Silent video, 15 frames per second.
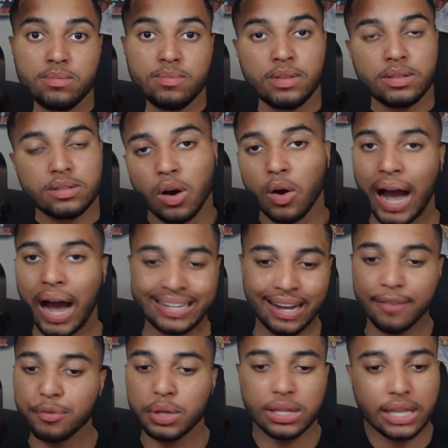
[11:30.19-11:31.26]
So I
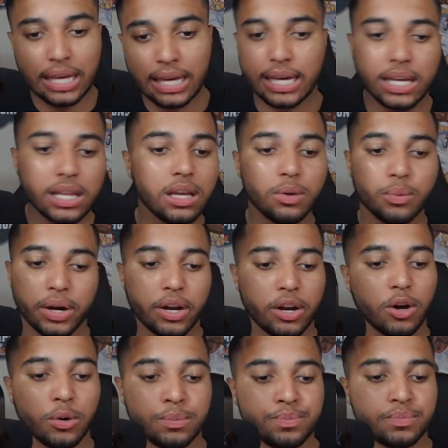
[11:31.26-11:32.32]
definitely think Kelee
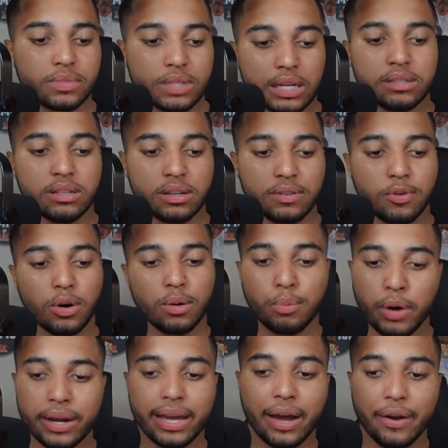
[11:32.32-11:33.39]
Ringo is in for a
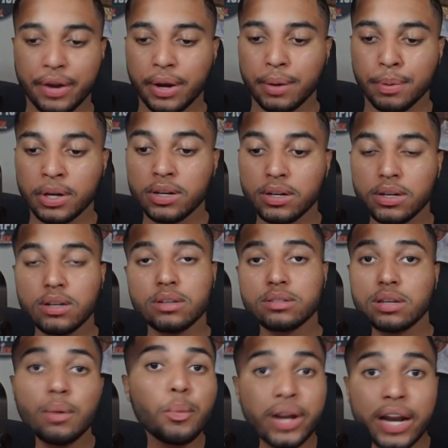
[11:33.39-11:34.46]
breakout year, but
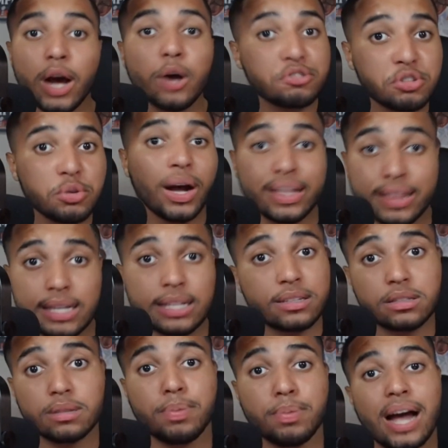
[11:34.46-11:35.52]
someone else who I think
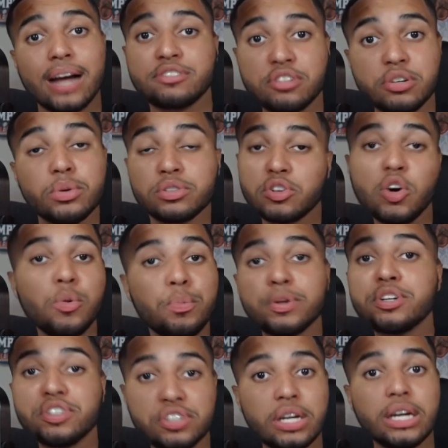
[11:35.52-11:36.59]
this applies to is Cooper
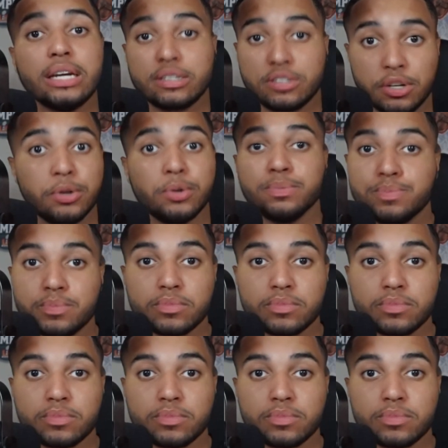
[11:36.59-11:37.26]
DeJean too.